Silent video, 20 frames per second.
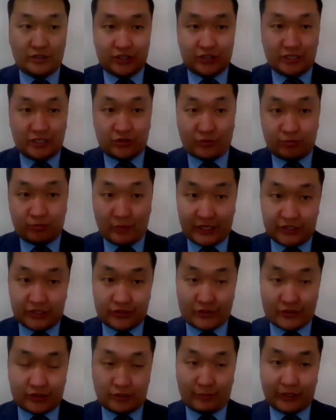gender
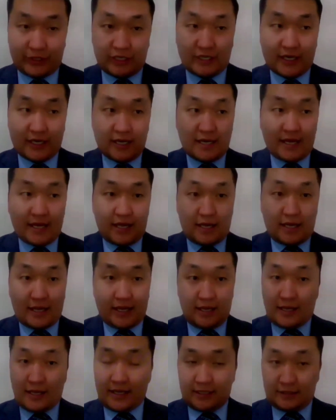mainstreaming,
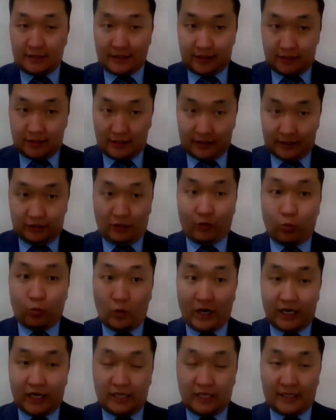and
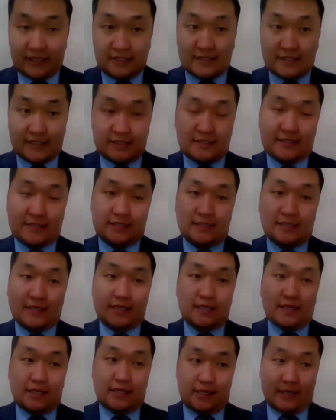non-violence
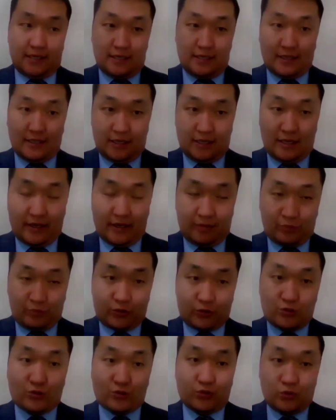
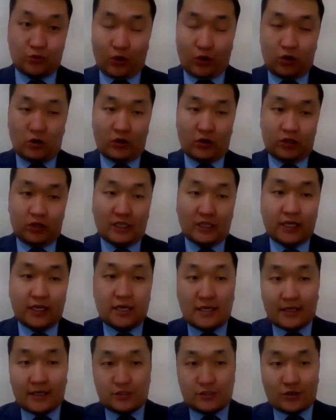approach to all.
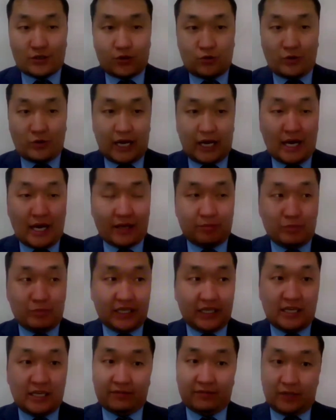So I
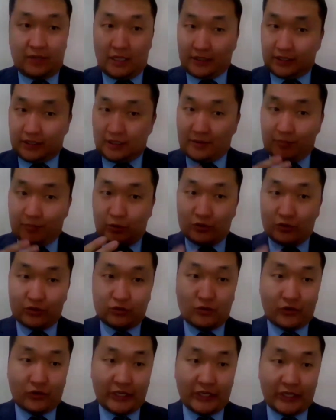believe the
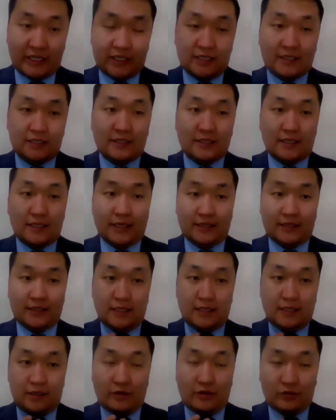monitoring
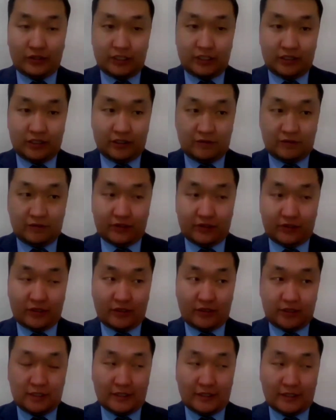the content of
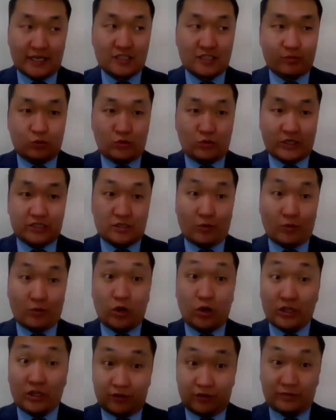the textbook is
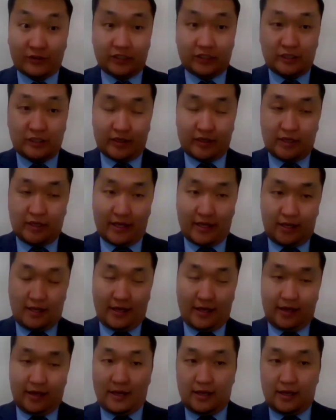one of the